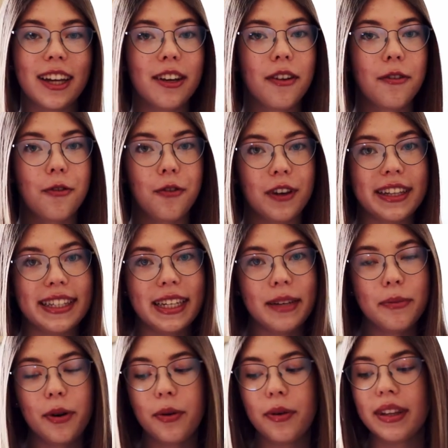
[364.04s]
a
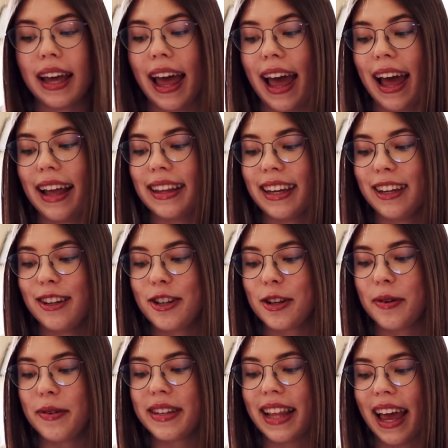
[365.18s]
3D mode and it
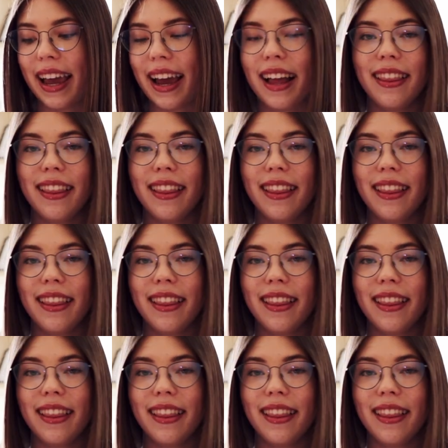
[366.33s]
shows like